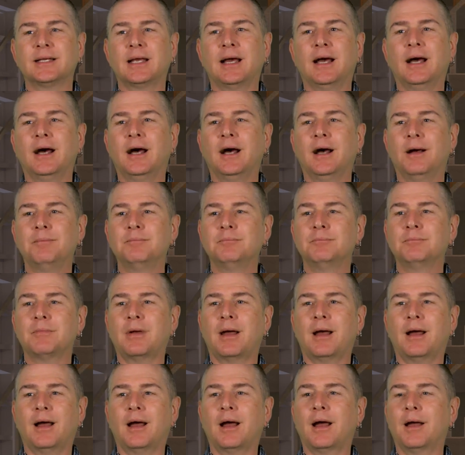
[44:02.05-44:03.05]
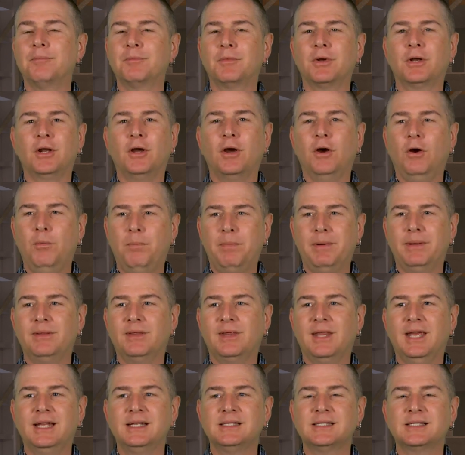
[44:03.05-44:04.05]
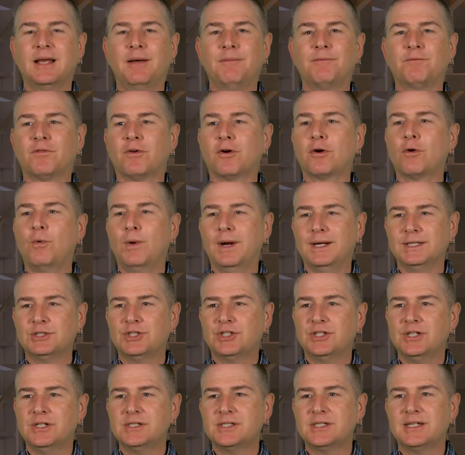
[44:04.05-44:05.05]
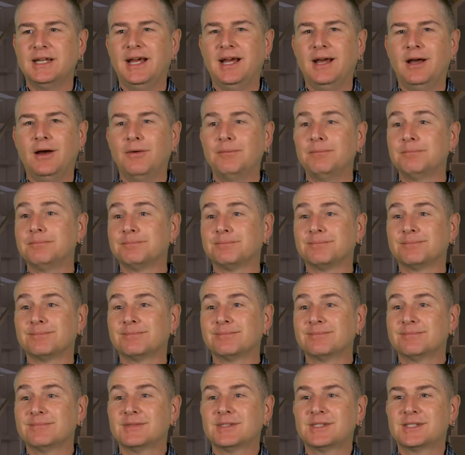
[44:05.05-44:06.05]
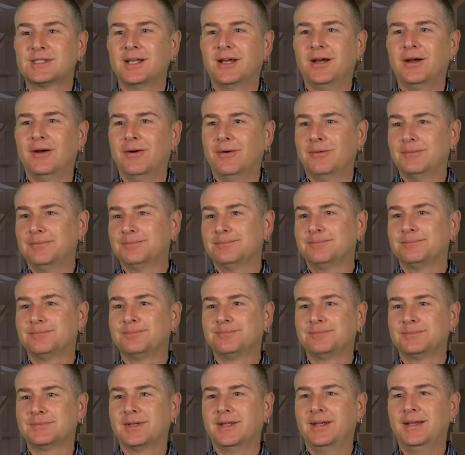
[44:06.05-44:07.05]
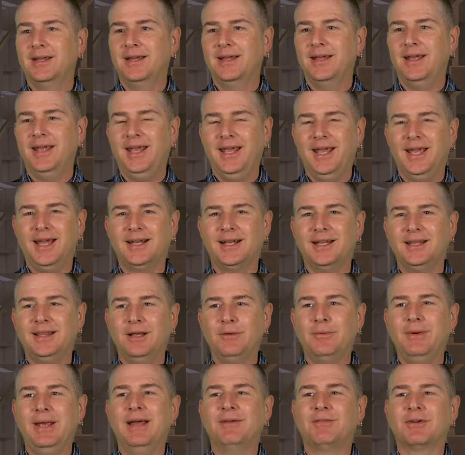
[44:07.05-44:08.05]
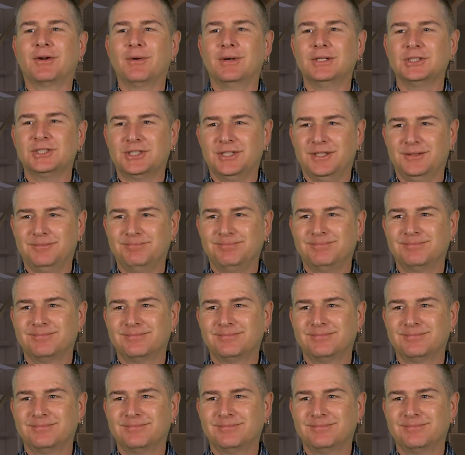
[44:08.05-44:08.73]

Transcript: Um, I'm going to open things up for questions now. So, and I think we have a question.